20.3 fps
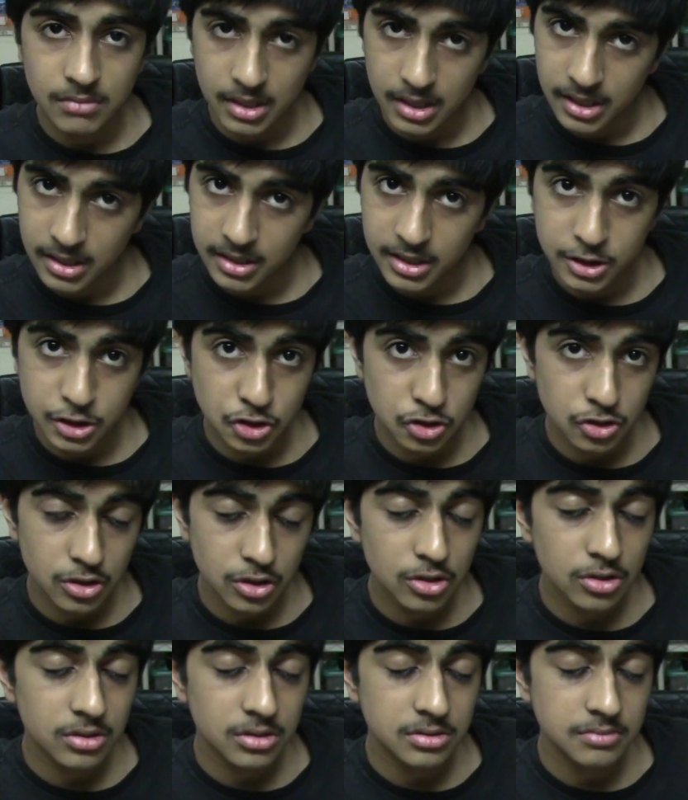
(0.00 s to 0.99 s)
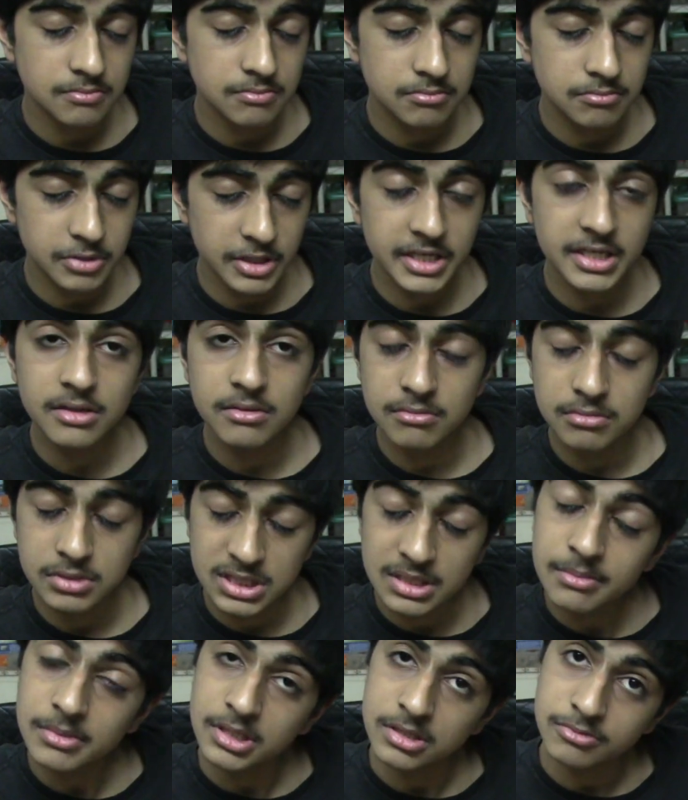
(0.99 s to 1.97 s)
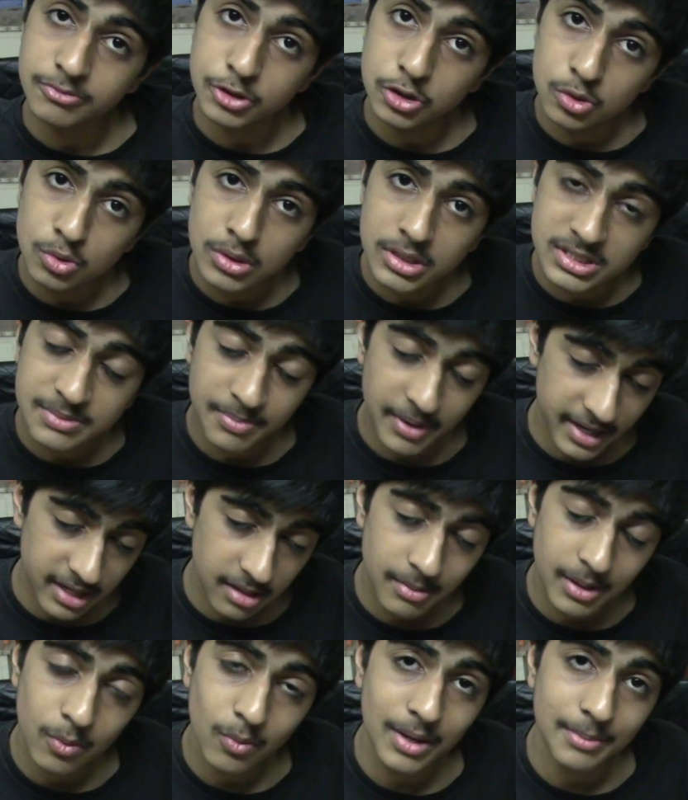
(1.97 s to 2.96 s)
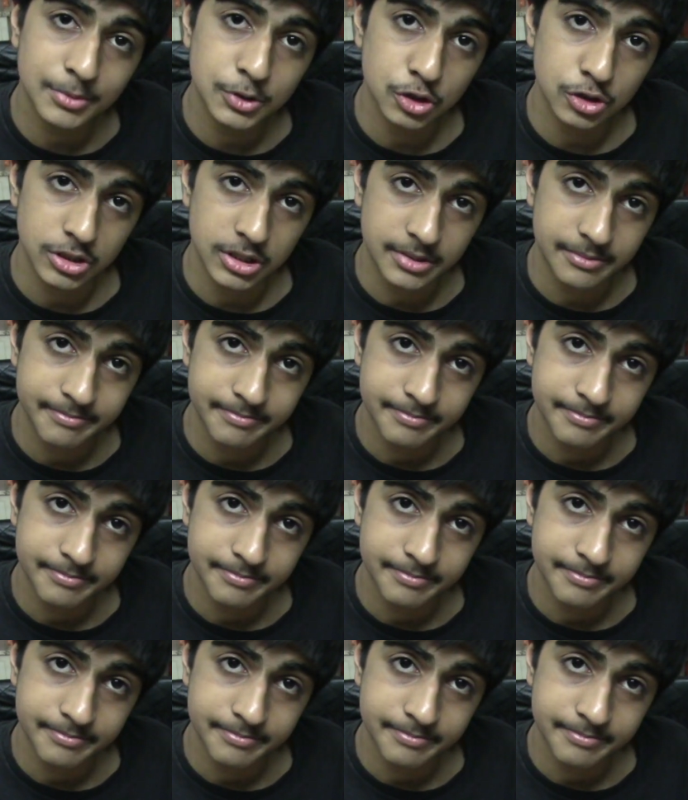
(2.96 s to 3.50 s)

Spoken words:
and it should look pretty similar to a Spider-Man web shooter.